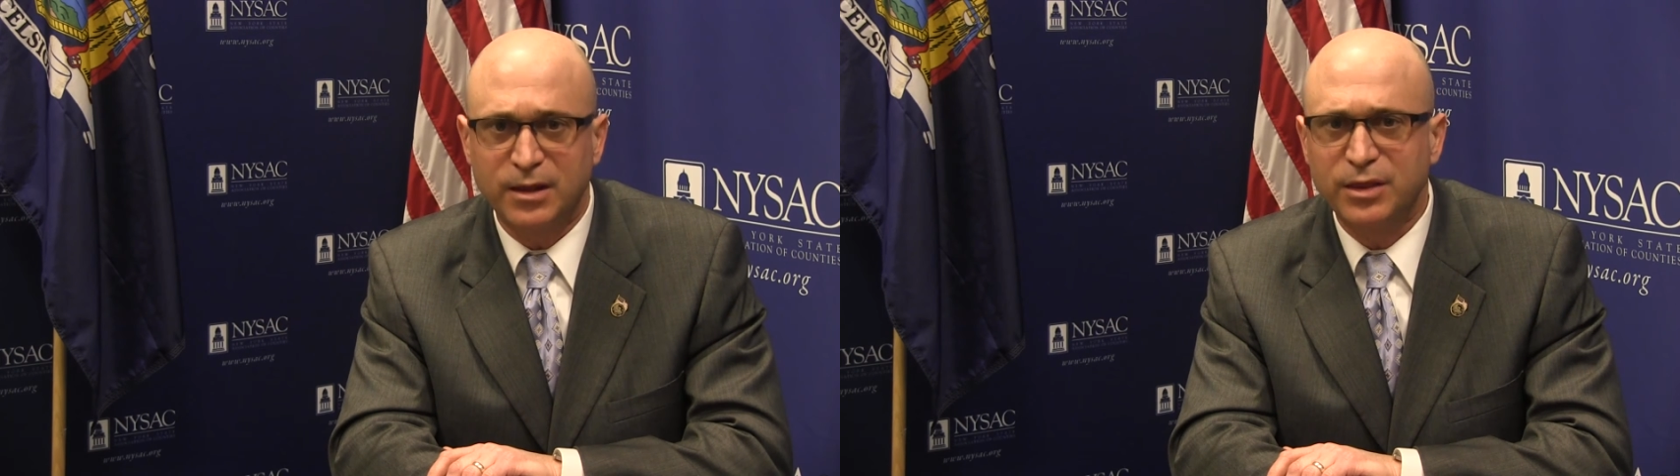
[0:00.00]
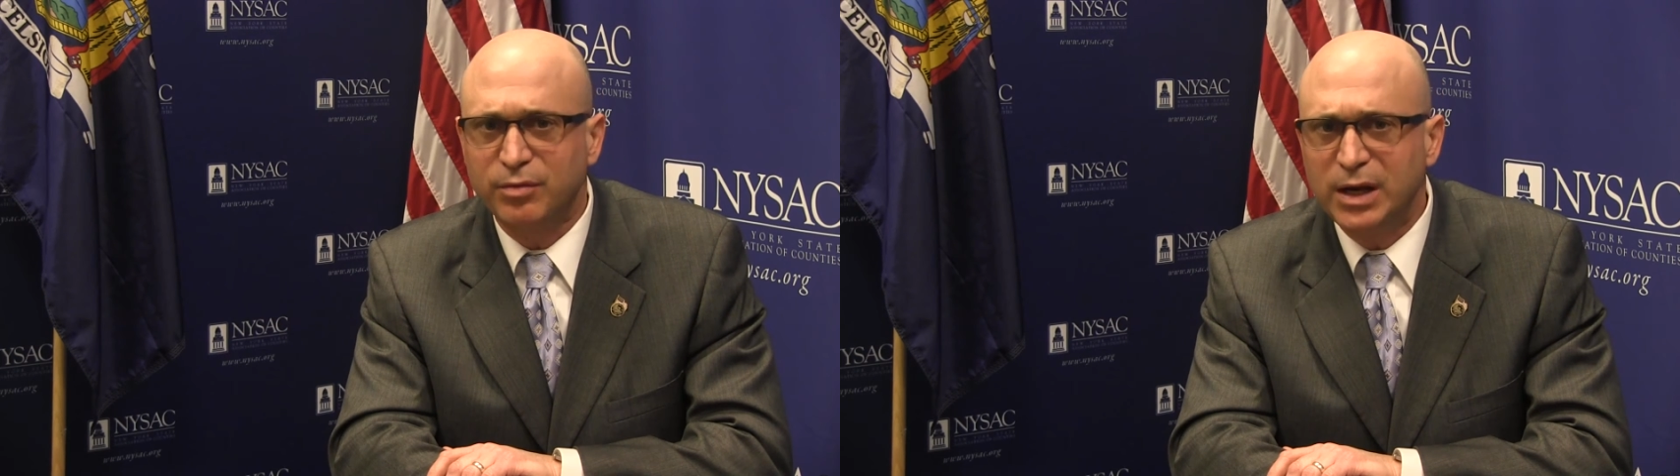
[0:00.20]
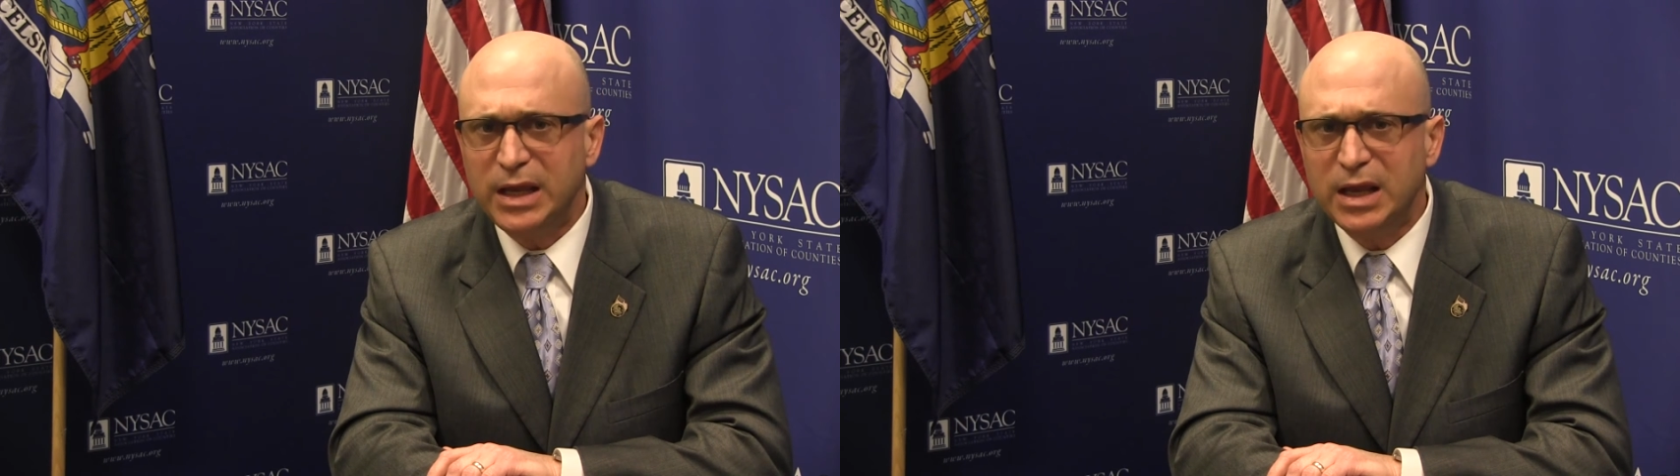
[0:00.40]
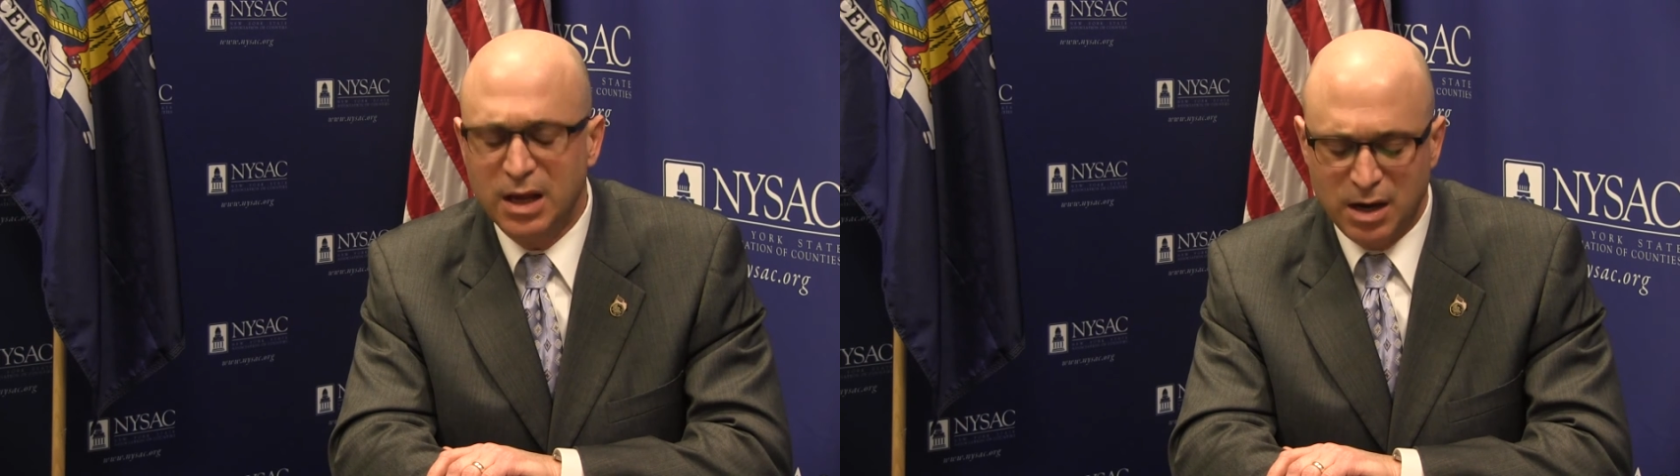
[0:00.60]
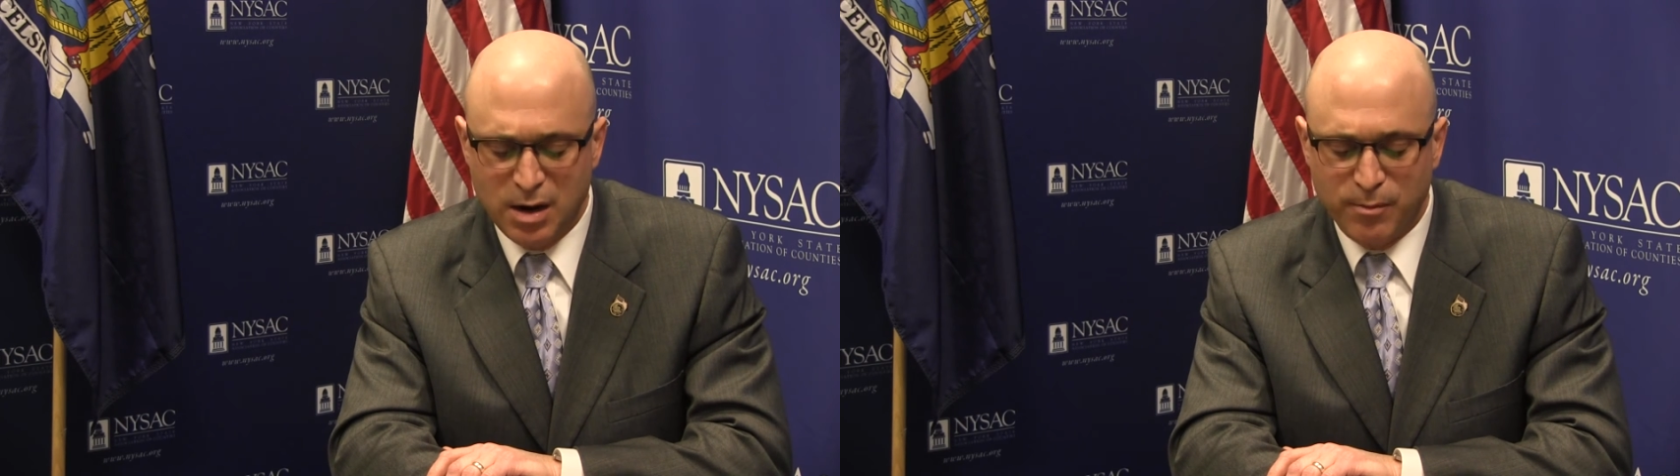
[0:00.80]
Three,
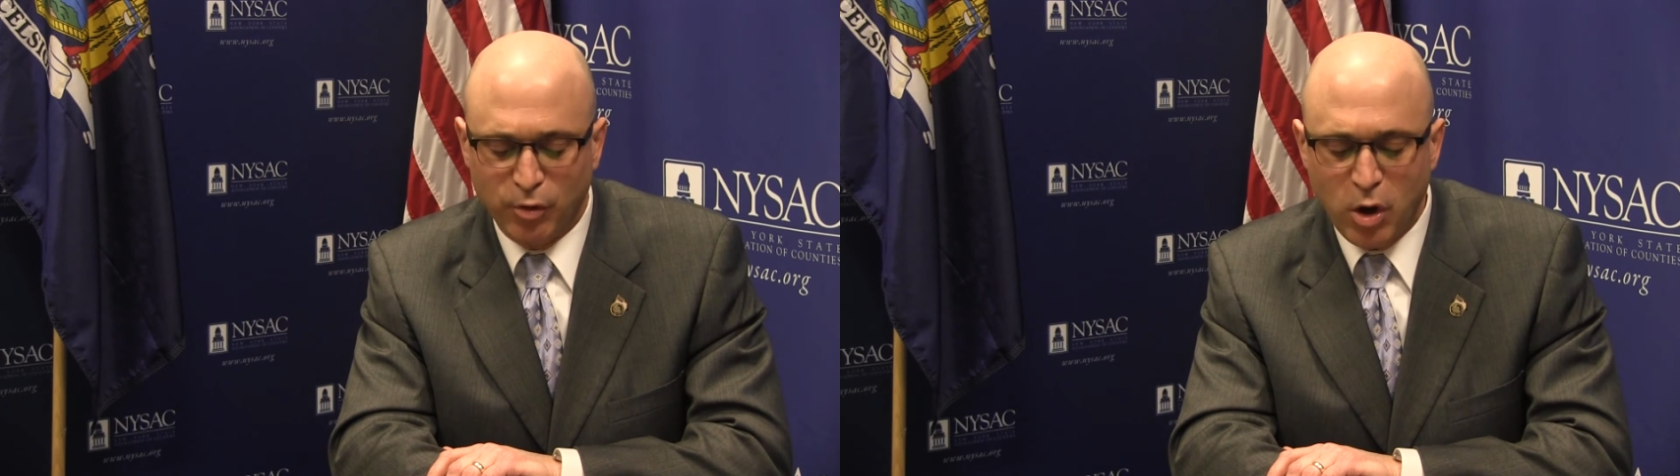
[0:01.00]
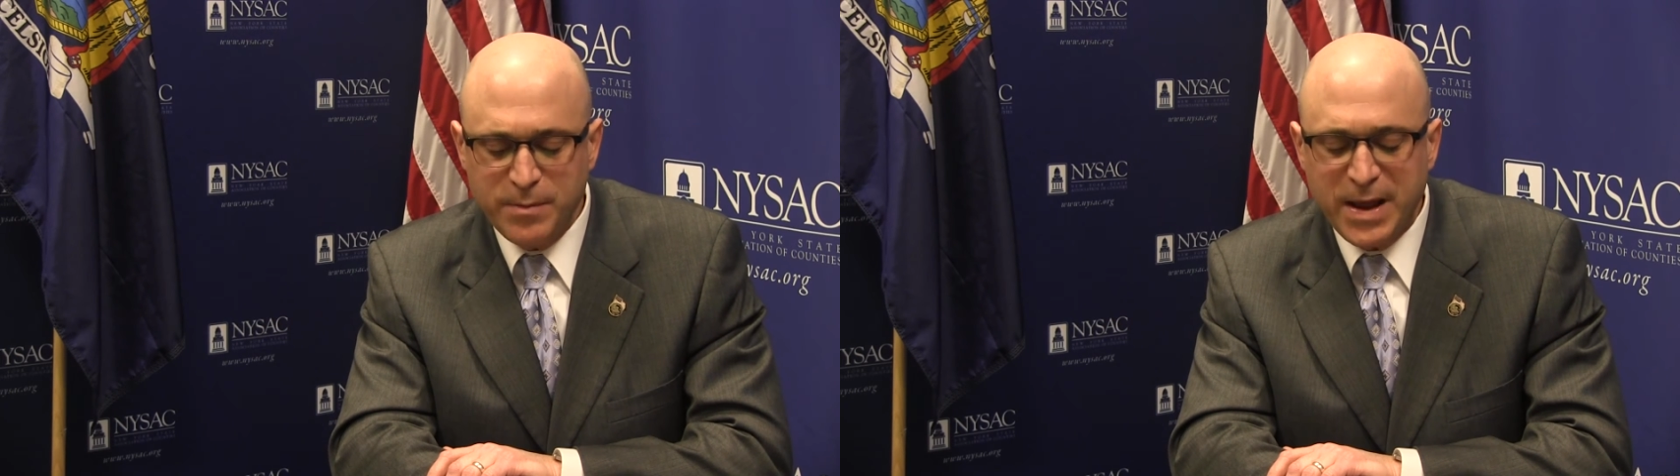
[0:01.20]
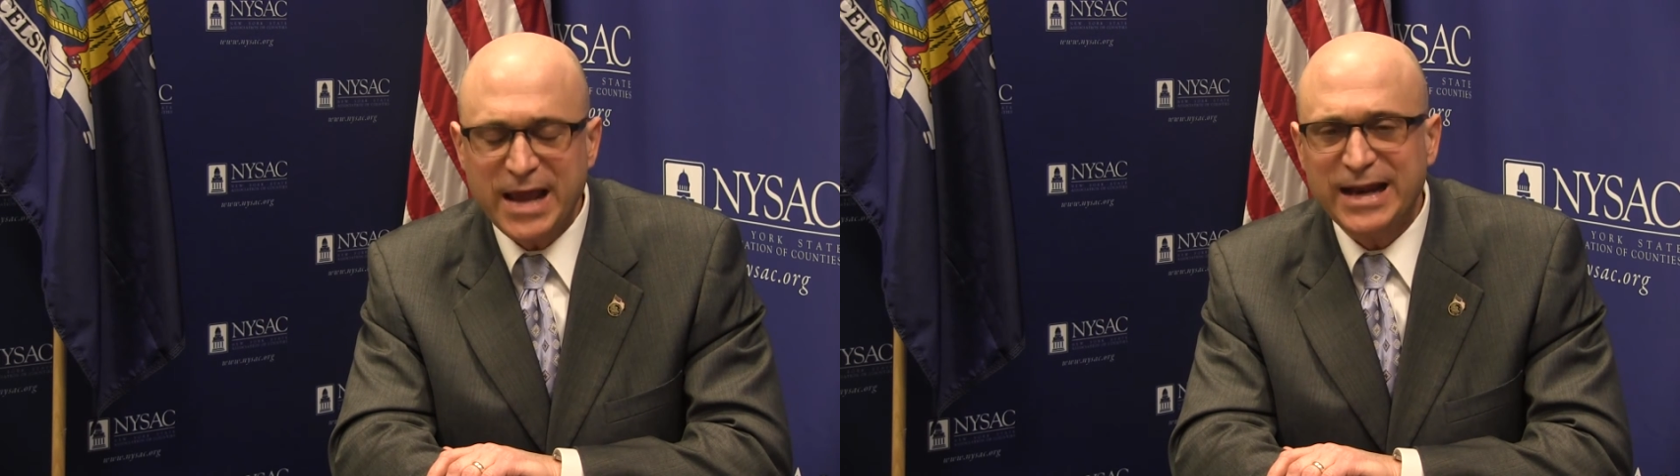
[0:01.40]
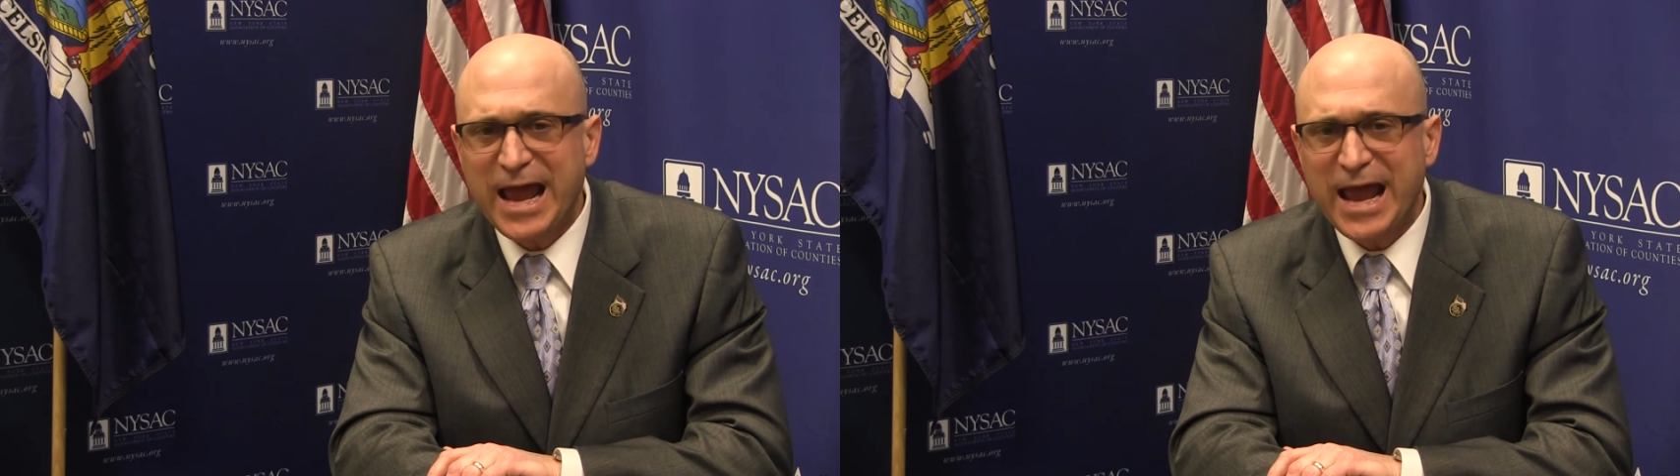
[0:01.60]
broadband